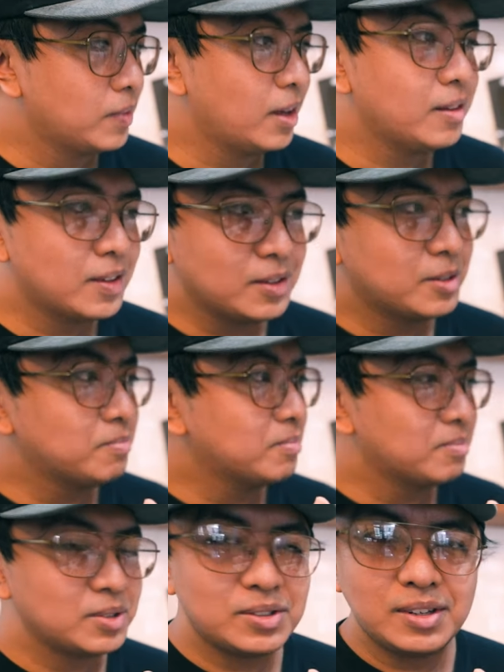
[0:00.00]
Yeah, the
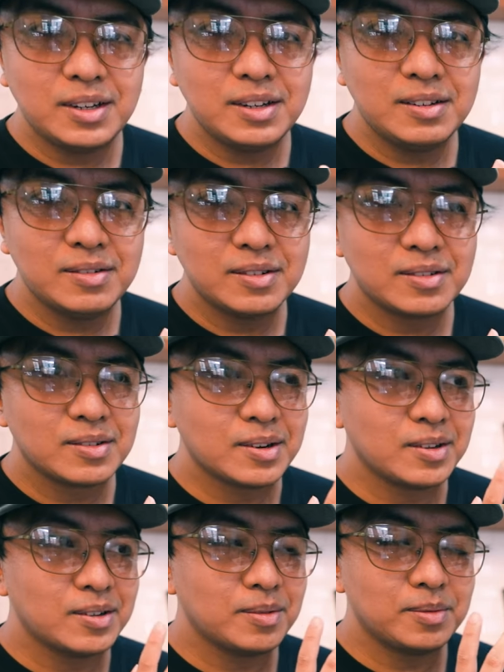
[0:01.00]
machine,
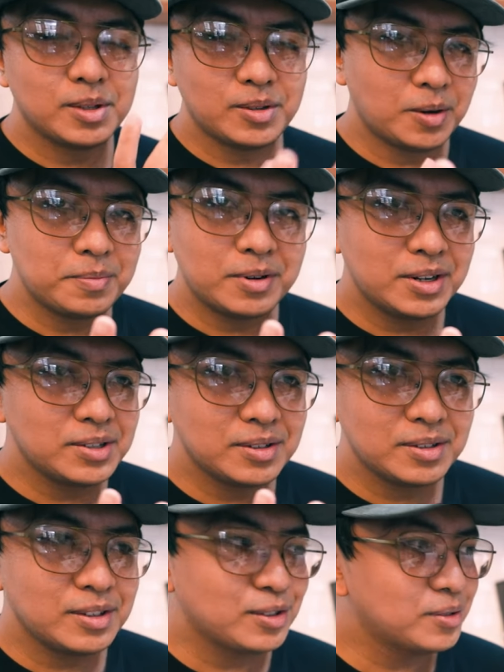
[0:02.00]
the
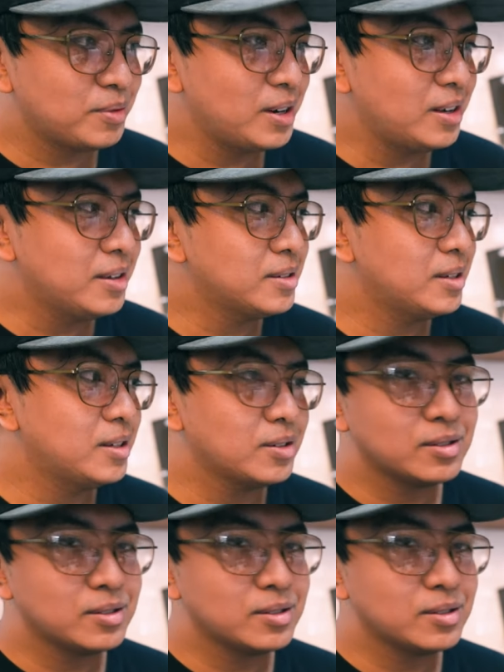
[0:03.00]
operation is really easy.